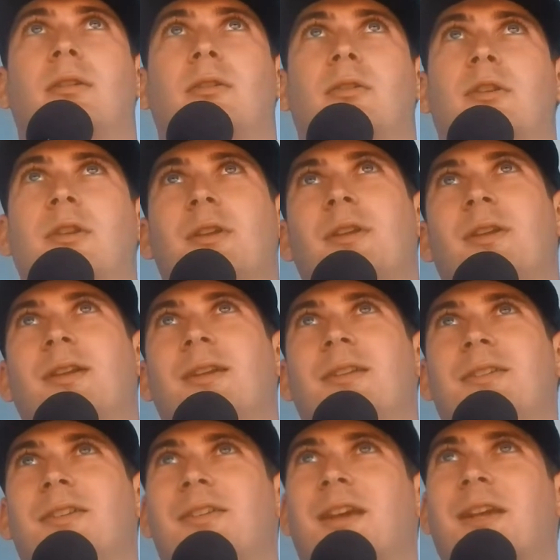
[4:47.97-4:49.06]
she
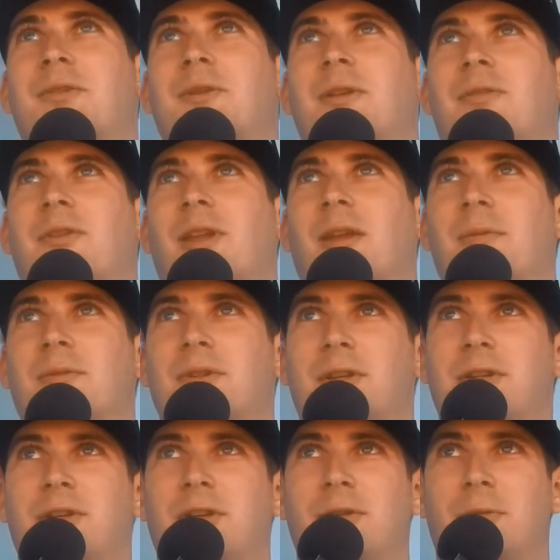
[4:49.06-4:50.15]
texted me after the game and said,
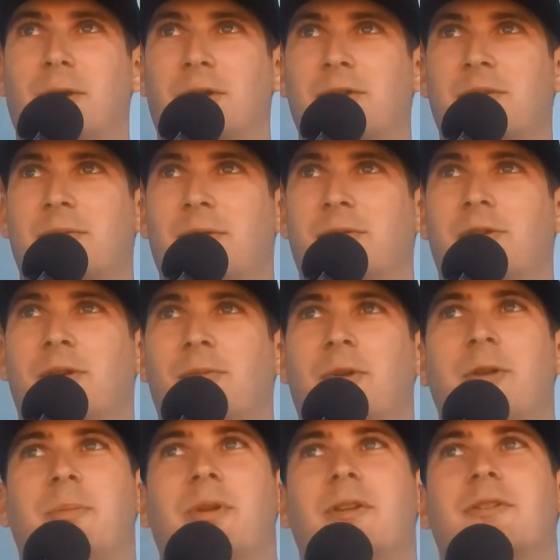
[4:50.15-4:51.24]
you need to work on some of those home
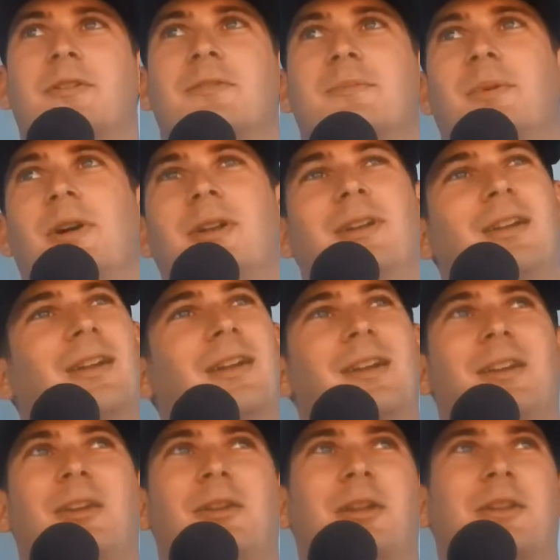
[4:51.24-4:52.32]
run pitches. But,
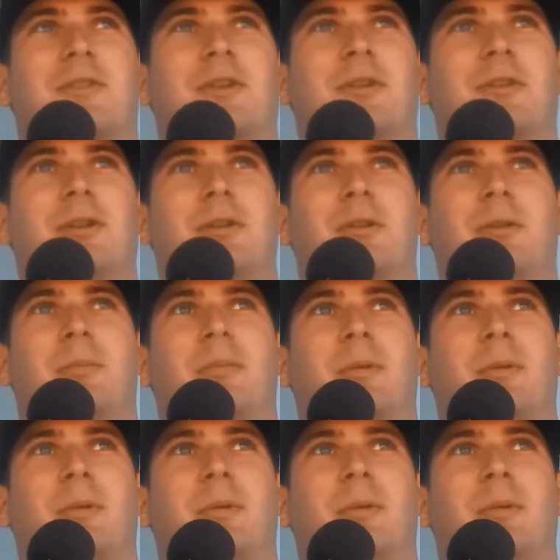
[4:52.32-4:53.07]
that's her, though.